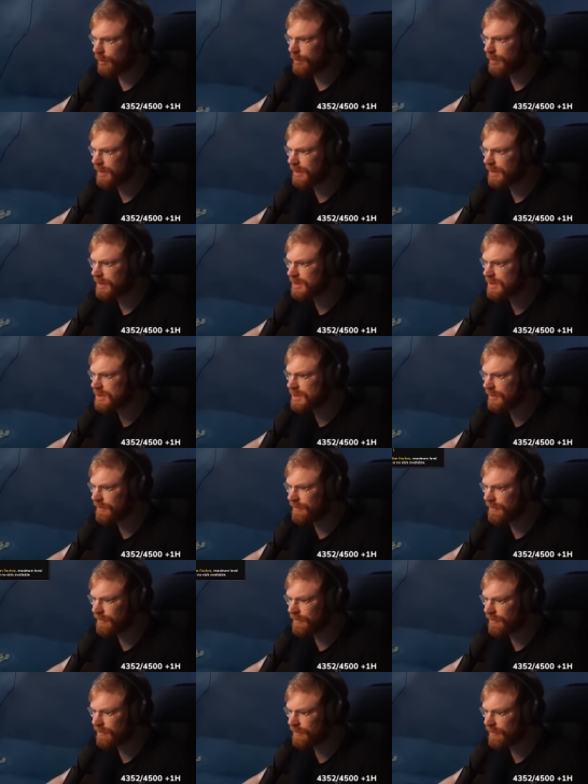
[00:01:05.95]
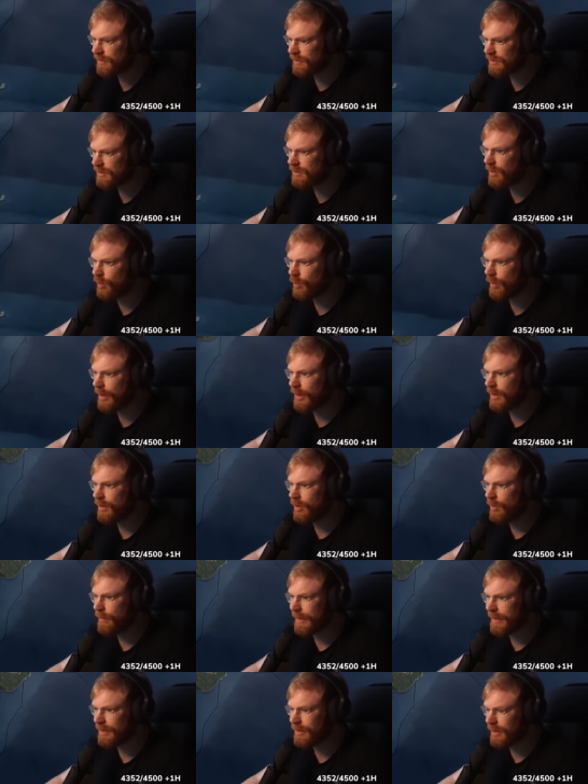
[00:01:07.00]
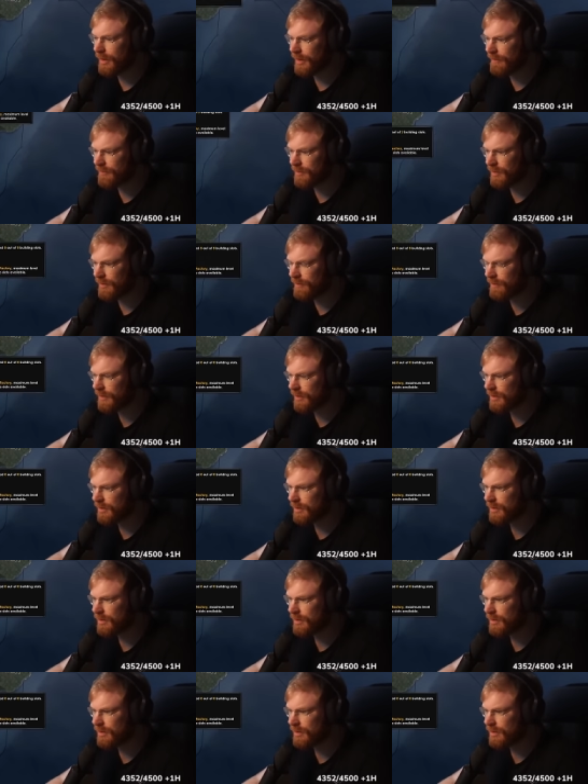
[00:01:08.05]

building a SIF? Nowhere. Oh my god, I have nothing.